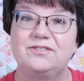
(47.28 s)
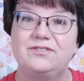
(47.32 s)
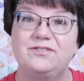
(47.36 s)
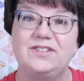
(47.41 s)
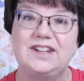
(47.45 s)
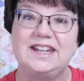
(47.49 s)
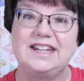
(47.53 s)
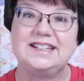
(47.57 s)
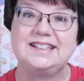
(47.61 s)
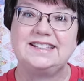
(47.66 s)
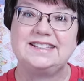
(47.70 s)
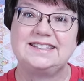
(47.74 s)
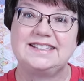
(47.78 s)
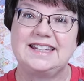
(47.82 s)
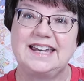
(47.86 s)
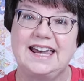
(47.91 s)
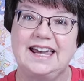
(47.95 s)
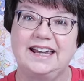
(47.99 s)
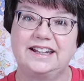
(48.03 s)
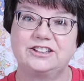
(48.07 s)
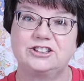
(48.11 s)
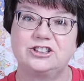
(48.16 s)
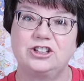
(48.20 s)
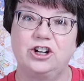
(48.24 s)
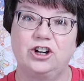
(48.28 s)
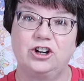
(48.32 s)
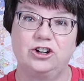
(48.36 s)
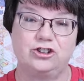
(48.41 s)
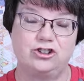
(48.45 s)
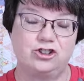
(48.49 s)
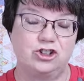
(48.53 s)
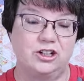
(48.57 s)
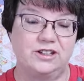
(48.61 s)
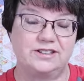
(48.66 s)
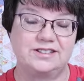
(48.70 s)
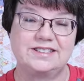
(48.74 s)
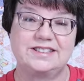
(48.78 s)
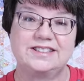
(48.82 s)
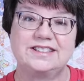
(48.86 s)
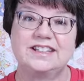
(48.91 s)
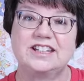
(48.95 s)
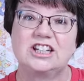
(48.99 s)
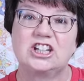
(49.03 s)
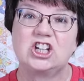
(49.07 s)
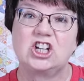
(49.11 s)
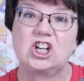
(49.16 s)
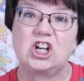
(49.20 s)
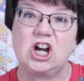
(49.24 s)
Feed sacks are just
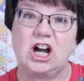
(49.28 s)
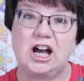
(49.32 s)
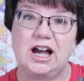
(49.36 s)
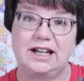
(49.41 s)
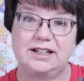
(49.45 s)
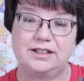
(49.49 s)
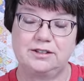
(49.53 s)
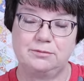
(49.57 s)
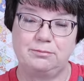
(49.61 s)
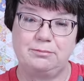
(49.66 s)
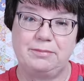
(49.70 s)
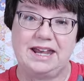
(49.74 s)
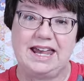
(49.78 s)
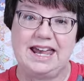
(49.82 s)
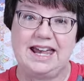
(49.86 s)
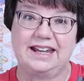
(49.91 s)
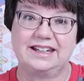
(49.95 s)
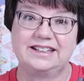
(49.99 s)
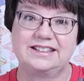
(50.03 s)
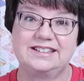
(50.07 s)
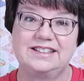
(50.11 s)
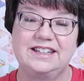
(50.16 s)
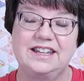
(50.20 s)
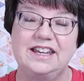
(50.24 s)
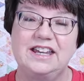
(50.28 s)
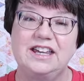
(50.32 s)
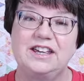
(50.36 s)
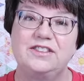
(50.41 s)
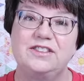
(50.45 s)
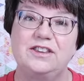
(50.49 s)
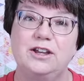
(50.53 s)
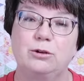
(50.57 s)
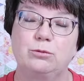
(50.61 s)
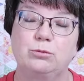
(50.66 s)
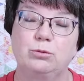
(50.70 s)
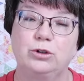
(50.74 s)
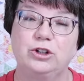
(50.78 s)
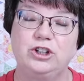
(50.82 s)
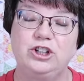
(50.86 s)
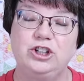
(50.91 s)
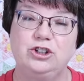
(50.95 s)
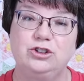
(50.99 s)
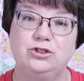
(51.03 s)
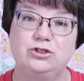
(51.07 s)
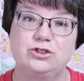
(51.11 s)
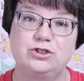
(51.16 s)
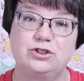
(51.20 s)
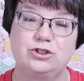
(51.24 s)
cotton bags that were
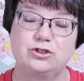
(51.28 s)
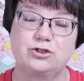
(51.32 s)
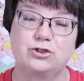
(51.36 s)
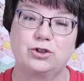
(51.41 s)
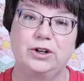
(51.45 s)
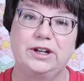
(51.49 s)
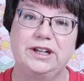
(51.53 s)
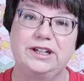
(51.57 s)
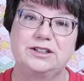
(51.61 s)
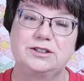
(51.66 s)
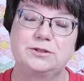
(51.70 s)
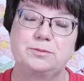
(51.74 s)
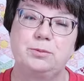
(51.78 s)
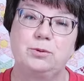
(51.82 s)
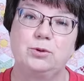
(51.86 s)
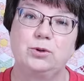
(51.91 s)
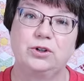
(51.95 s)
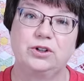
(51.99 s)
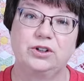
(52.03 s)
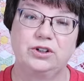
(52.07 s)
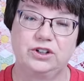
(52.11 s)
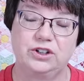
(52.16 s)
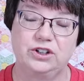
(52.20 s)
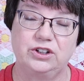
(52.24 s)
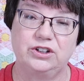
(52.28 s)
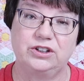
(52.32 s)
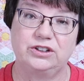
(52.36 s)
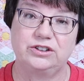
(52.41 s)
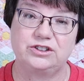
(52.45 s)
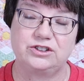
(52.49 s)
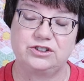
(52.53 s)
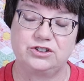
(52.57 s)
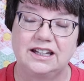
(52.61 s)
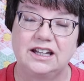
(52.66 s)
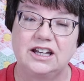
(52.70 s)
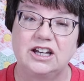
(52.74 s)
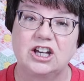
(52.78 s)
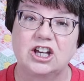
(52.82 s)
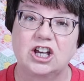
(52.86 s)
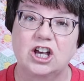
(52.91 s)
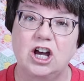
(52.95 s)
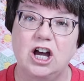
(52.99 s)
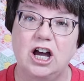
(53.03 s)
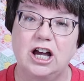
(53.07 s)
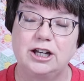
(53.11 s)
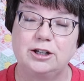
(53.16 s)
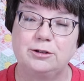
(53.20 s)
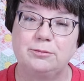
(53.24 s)
used to transport goods.
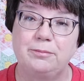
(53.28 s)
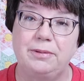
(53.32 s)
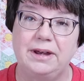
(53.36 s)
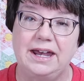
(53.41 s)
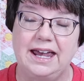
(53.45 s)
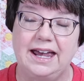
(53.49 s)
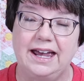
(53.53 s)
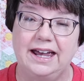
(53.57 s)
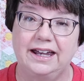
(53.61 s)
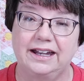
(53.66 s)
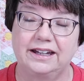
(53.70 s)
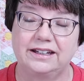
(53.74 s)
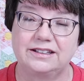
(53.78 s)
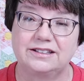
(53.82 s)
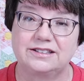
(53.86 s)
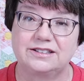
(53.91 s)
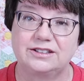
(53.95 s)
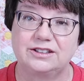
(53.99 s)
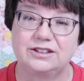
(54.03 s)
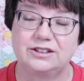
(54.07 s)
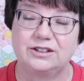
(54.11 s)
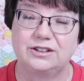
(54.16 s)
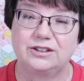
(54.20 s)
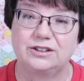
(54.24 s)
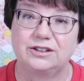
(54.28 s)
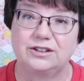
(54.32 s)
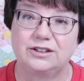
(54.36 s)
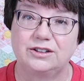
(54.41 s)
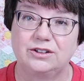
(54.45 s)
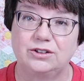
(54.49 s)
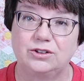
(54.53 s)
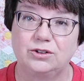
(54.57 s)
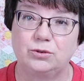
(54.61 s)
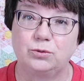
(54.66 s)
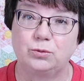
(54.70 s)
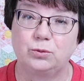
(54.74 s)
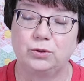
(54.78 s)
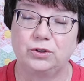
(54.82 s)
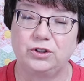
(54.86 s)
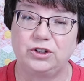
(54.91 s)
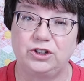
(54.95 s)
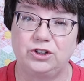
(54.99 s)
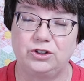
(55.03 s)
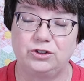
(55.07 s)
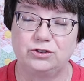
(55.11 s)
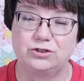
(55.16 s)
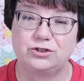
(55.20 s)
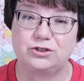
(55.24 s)
Cotton bags were
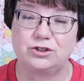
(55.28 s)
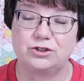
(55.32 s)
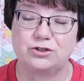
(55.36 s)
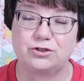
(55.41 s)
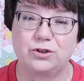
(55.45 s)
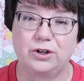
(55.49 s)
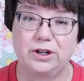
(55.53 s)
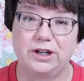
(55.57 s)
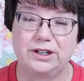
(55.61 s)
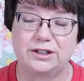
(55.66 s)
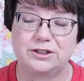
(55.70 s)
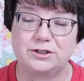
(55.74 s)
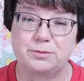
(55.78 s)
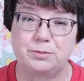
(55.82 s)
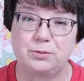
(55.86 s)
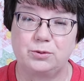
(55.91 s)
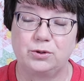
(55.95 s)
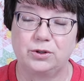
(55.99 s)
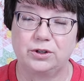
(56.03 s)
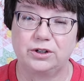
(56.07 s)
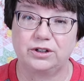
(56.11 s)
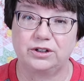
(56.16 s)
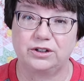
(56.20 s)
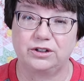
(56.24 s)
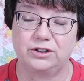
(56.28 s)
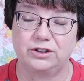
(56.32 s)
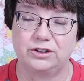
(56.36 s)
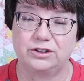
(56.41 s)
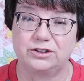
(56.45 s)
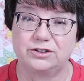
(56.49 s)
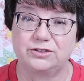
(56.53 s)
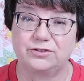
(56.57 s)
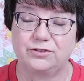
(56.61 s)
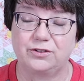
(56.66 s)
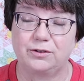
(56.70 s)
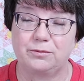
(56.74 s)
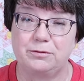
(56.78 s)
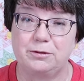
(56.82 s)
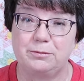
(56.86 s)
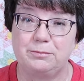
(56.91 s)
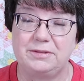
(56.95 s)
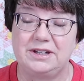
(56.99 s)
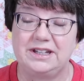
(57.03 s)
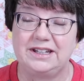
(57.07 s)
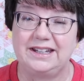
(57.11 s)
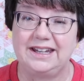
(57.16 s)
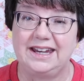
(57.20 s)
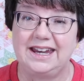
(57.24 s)
used to transport goods from the
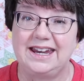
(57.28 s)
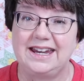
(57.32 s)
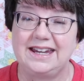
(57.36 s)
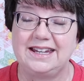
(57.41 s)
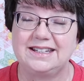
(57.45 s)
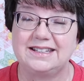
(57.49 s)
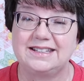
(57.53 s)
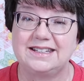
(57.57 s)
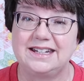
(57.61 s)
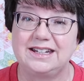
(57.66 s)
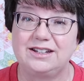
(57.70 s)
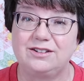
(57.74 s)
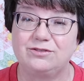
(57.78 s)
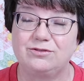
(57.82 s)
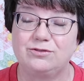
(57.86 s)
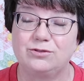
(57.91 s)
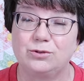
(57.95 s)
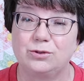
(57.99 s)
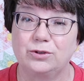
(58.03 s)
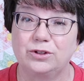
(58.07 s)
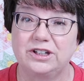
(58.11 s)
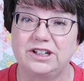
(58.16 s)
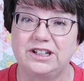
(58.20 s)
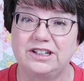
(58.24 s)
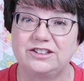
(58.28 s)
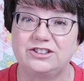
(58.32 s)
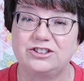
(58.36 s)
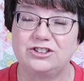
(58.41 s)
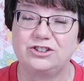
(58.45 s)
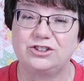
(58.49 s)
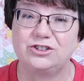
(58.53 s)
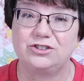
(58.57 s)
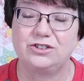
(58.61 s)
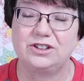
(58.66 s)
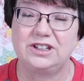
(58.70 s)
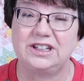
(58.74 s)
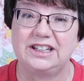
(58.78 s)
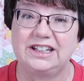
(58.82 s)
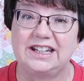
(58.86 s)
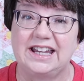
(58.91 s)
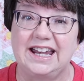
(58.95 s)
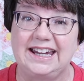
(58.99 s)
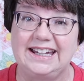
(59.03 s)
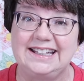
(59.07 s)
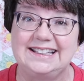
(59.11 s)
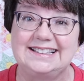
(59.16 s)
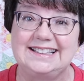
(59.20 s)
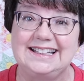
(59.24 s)
mid-1840s to the
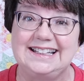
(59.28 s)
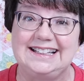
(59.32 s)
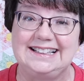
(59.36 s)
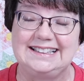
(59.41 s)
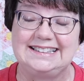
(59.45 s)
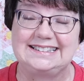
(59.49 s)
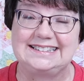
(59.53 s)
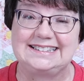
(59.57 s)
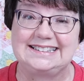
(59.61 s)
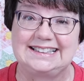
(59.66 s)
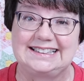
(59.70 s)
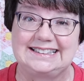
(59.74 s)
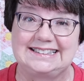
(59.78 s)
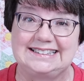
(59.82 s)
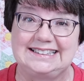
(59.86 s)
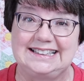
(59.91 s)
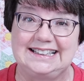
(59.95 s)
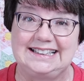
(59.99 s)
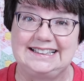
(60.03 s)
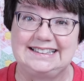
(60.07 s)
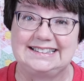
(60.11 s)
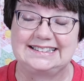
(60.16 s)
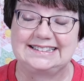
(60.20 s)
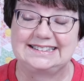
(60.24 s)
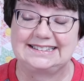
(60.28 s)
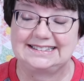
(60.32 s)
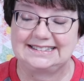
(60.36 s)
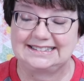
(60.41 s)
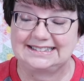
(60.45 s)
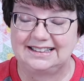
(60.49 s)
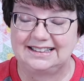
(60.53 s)
1960s.